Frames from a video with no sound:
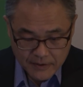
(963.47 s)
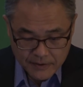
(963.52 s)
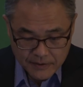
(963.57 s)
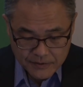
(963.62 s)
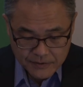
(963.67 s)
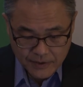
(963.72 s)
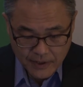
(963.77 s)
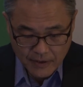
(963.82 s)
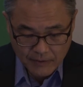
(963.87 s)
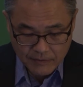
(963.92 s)

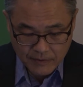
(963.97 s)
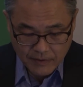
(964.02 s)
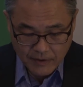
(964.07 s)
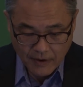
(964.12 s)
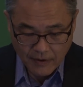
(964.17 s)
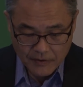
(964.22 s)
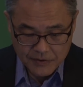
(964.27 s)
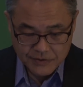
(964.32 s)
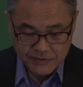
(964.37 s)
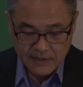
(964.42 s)
So the
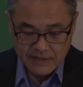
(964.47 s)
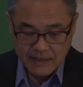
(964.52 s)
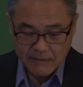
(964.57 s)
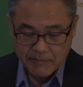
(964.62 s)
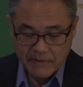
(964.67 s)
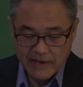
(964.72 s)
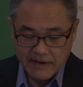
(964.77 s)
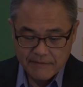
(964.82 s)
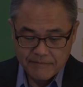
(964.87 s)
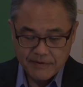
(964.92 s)
cost and the
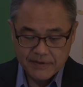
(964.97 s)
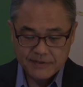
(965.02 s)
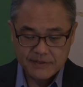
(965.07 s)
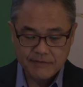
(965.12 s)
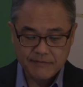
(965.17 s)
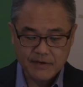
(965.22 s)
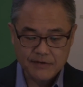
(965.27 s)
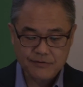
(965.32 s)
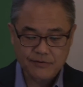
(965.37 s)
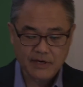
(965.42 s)
benefits
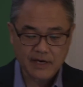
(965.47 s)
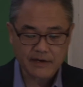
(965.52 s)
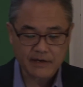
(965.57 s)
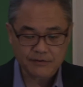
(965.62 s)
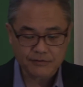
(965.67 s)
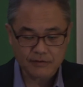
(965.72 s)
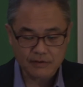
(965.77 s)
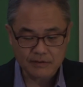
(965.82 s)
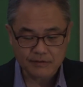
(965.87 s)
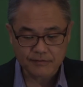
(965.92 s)
of educating
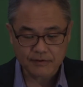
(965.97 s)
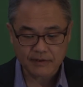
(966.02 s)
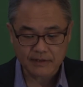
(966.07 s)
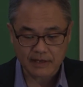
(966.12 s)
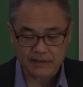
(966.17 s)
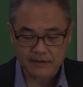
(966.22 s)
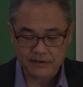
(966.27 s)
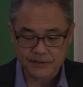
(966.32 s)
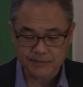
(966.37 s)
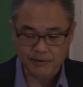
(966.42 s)
children
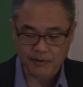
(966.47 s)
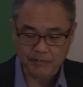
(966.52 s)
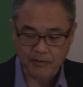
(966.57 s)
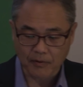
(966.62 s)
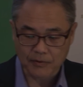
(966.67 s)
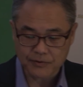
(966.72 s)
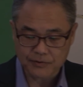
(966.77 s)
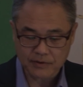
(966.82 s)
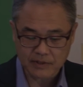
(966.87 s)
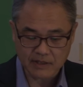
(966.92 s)
are
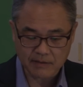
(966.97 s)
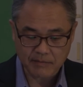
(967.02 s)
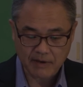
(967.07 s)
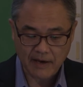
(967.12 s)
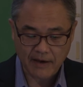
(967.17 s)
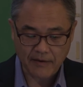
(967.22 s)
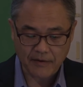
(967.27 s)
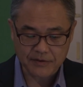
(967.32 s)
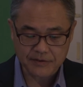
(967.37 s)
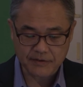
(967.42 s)
disproportionately
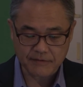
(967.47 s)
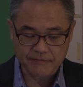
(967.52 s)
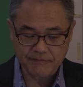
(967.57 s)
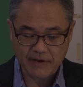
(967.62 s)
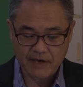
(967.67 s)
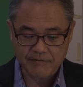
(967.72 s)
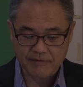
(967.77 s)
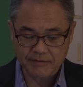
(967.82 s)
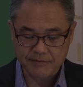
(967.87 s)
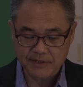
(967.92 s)
biased in
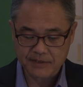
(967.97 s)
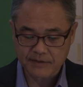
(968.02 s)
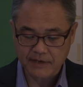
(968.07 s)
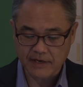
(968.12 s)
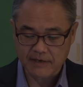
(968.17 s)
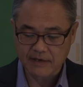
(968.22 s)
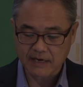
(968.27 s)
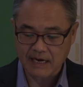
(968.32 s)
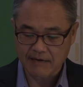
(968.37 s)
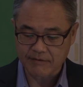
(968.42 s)
favor of
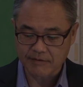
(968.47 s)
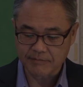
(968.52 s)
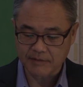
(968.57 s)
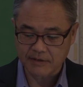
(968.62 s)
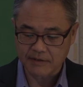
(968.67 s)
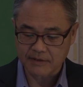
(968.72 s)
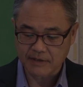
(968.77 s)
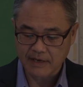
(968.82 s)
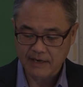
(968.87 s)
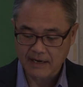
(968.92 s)
state
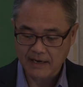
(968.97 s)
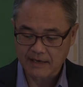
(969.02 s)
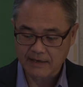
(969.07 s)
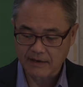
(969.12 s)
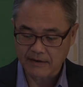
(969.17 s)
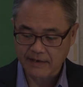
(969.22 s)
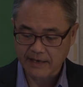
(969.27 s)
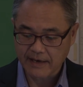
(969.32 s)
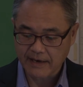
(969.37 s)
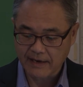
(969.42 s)
government, and
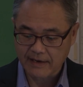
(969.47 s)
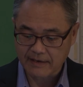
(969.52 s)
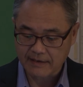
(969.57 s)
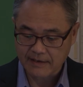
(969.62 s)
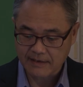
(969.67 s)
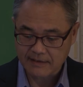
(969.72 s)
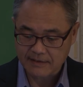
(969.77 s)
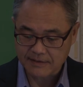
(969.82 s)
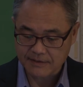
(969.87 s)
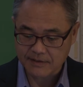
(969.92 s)
again,
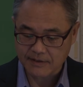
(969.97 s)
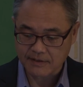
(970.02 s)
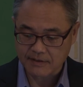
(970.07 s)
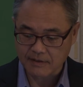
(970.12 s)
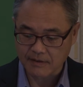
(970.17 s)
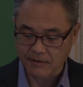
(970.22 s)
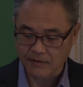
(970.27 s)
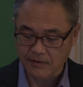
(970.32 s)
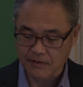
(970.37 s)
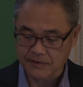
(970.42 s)

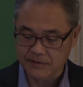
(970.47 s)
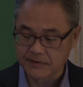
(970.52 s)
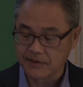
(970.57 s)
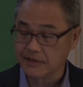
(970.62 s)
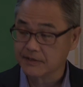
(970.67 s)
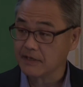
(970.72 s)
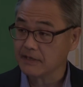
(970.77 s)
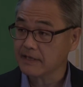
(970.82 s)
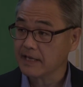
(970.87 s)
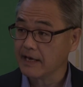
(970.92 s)
local
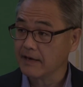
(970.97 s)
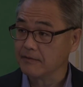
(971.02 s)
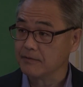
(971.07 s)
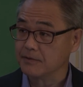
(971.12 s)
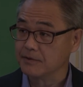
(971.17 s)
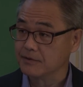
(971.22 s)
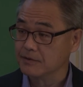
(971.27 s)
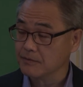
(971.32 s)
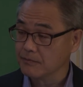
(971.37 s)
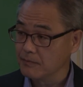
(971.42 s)
cities and
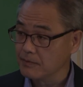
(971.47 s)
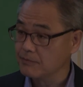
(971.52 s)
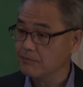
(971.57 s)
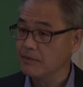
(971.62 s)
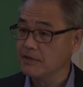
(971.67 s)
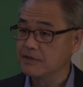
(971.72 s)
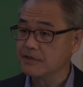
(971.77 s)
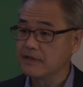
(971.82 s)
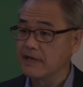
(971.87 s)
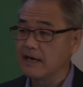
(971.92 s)
towns, which
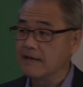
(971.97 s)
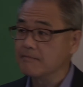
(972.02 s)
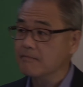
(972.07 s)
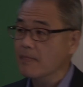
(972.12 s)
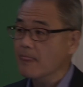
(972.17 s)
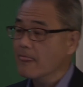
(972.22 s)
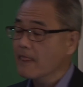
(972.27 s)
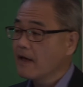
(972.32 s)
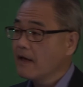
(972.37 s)
means that,